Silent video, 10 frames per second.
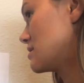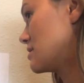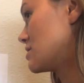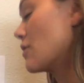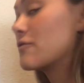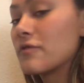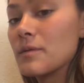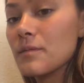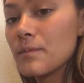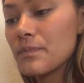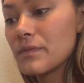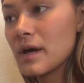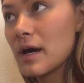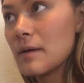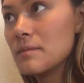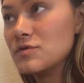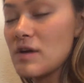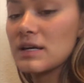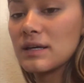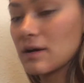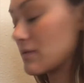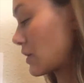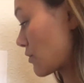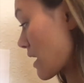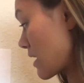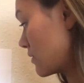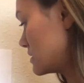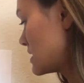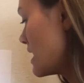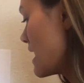the toe from dragging on the ground.